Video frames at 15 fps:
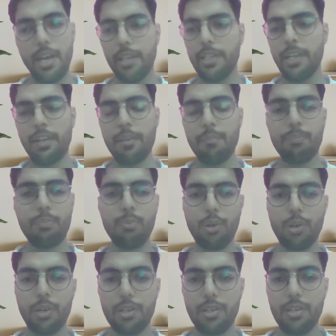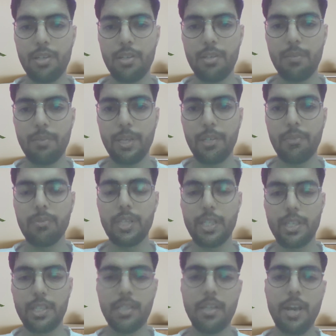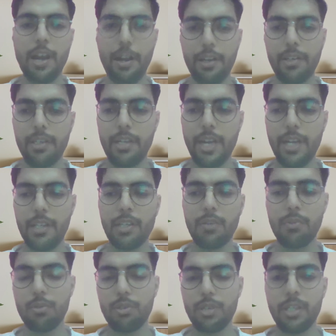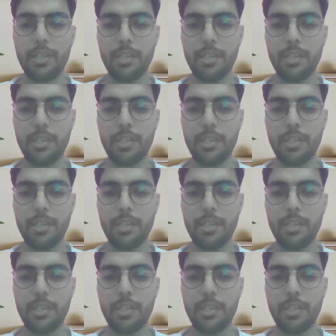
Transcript: and then put it back to that at the node.